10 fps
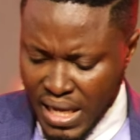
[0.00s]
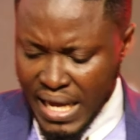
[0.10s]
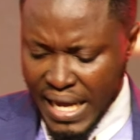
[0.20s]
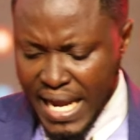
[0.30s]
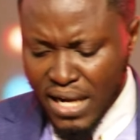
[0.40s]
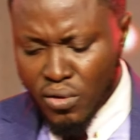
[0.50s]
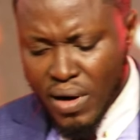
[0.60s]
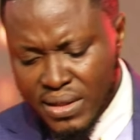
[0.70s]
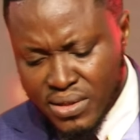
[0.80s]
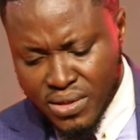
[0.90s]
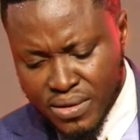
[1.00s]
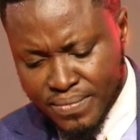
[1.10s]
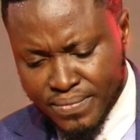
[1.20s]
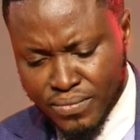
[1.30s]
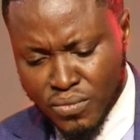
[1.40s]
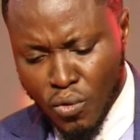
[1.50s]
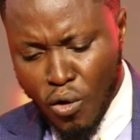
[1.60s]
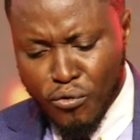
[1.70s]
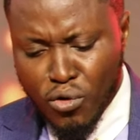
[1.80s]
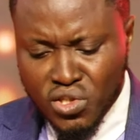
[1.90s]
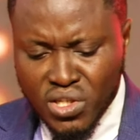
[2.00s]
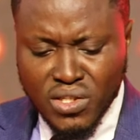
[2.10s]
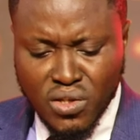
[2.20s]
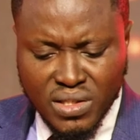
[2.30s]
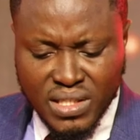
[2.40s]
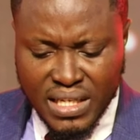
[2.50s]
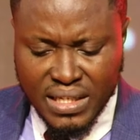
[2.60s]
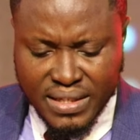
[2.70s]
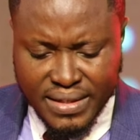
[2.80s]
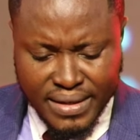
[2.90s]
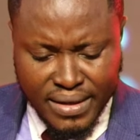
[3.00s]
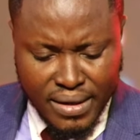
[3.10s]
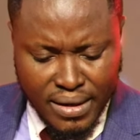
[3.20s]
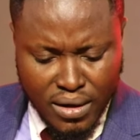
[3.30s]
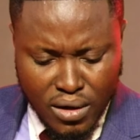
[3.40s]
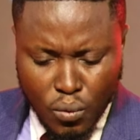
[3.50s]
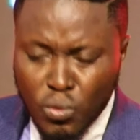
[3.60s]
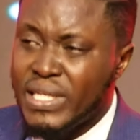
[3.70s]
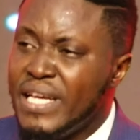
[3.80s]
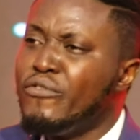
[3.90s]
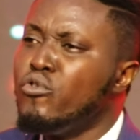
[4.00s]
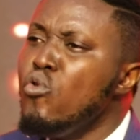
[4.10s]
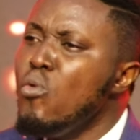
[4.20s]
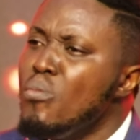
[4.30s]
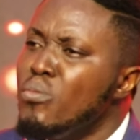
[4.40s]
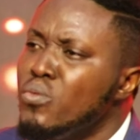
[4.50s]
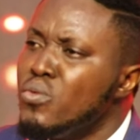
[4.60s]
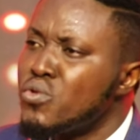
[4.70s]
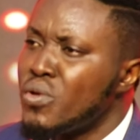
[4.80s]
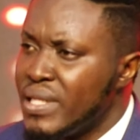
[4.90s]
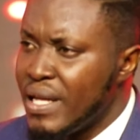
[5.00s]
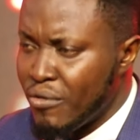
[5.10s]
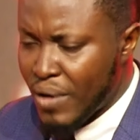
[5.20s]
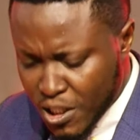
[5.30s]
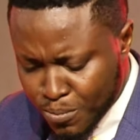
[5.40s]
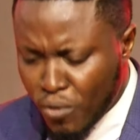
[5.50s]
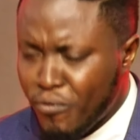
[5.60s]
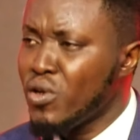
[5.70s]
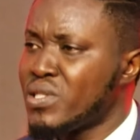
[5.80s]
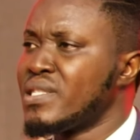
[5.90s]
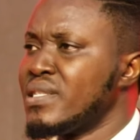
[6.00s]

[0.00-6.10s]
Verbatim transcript: ignorance of what Jesus did would give room to the devil. I spoke first